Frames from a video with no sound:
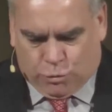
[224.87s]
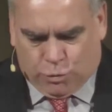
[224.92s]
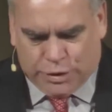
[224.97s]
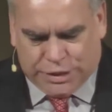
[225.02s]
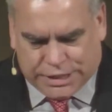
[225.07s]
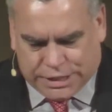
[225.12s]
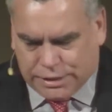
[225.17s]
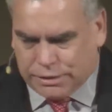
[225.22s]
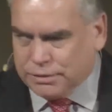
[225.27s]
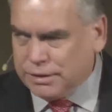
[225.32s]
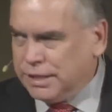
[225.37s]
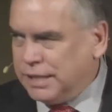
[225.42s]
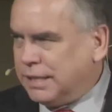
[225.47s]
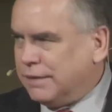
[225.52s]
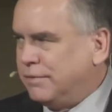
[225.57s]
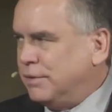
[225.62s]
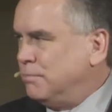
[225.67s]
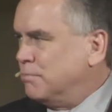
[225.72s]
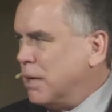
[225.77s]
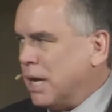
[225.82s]
We still
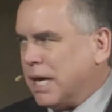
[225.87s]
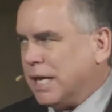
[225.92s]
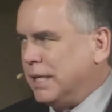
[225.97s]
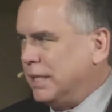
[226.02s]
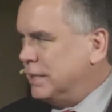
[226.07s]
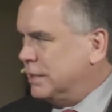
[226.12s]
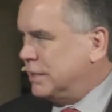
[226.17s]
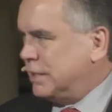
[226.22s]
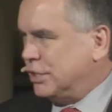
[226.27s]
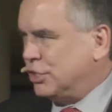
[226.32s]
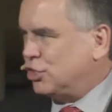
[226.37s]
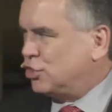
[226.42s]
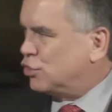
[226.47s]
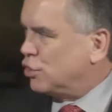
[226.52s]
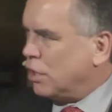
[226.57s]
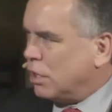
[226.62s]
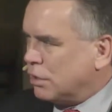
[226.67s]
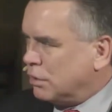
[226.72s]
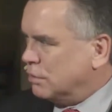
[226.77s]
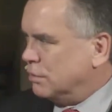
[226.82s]
live in bodies that
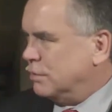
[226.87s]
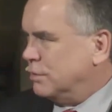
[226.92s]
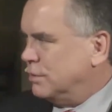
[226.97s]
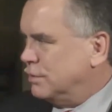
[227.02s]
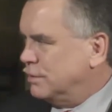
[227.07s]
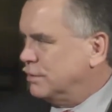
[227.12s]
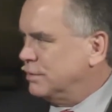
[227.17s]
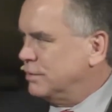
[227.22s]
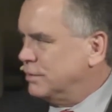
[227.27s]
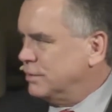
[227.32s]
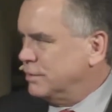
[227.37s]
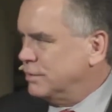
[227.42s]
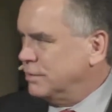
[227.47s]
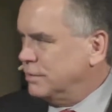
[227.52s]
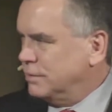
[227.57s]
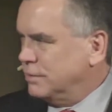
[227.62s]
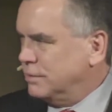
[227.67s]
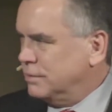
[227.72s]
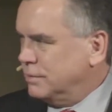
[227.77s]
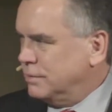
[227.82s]
struggle.
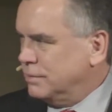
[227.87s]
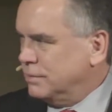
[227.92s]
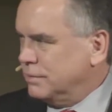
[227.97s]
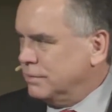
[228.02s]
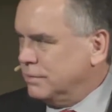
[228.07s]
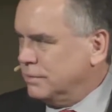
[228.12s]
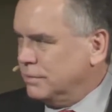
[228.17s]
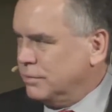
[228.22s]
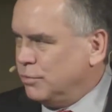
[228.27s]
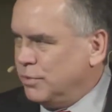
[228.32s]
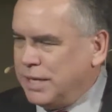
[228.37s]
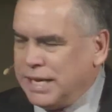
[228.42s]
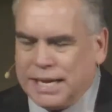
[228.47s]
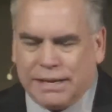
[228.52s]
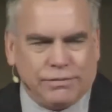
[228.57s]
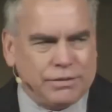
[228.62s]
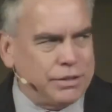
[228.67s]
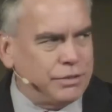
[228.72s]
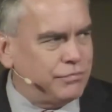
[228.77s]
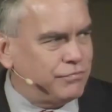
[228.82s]
We
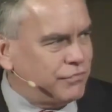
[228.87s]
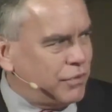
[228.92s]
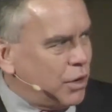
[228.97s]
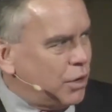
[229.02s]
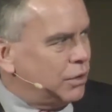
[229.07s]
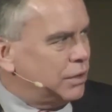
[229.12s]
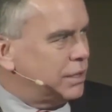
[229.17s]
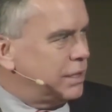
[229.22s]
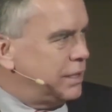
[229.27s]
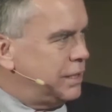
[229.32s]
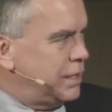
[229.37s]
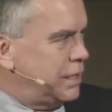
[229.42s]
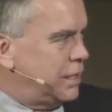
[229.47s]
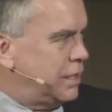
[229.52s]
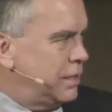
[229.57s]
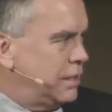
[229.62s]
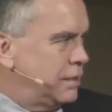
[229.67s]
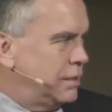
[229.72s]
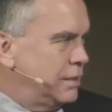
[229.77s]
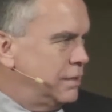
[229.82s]
have a fallen
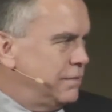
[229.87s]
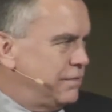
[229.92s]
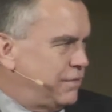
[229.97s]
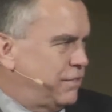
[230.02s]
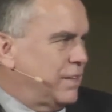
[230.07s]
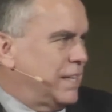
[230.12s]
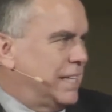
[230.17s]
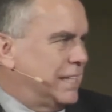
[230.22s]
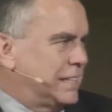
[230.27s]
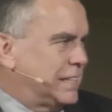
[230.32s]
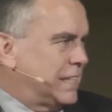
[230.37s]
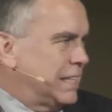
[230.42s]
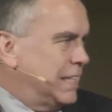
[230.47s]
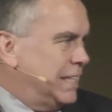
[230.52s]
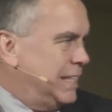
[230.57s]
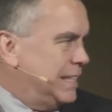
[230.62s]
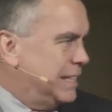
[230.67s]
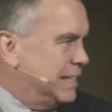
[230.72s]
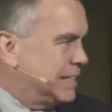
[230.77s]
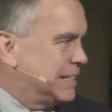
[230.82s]

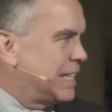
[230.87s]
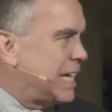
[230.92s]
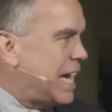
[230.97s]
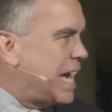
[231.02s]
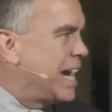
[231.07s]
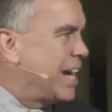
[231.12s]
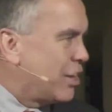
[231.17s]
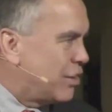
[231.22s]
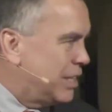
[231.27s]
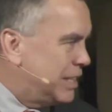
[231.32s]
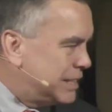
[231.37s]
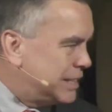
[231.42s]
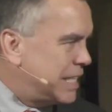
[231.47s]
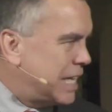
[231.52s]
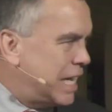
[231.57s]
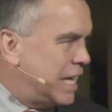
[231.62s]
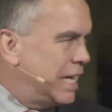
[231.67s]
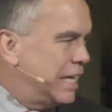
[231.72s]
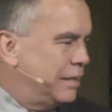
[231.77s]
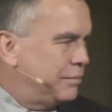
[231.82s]
fleshly desire at
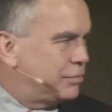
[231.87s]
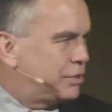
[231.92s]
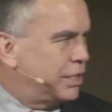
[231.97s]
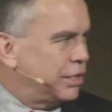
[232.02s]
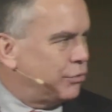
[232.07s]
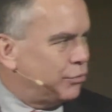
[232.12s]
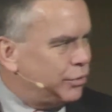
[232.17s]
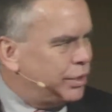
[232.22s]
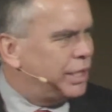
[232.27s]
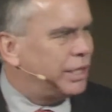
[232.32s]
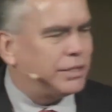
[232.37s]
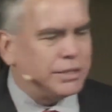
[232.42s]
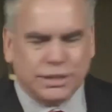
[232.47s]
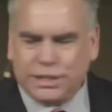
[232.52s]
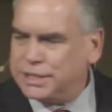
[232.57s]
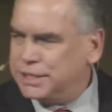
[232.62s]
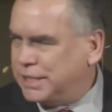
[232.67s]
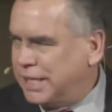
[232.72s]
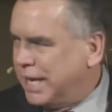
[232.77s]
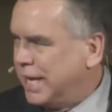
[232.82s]
times that
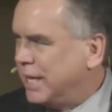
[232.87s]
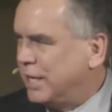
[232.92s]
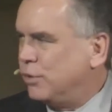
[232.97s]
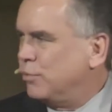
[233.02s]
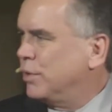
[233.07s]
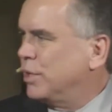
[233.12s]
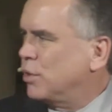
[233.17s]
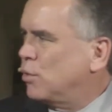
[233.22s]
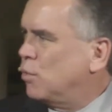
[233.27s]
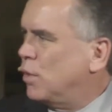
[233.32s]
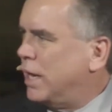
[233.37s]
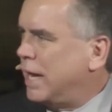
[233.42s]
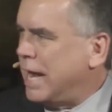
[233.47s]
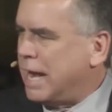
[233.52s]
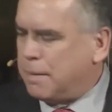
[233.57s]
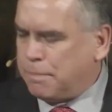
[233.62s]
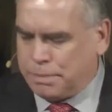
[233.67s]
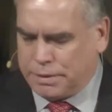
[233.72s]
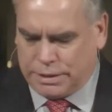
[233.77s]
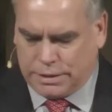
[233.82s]
rears its head, and we go, What
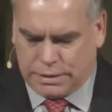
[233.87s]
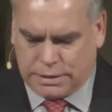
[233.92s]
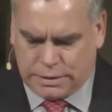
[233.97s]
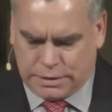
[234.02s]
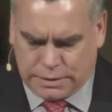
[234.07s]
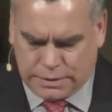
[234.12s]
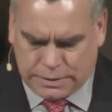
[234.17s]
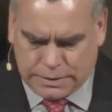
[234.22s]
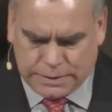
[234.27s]
happened?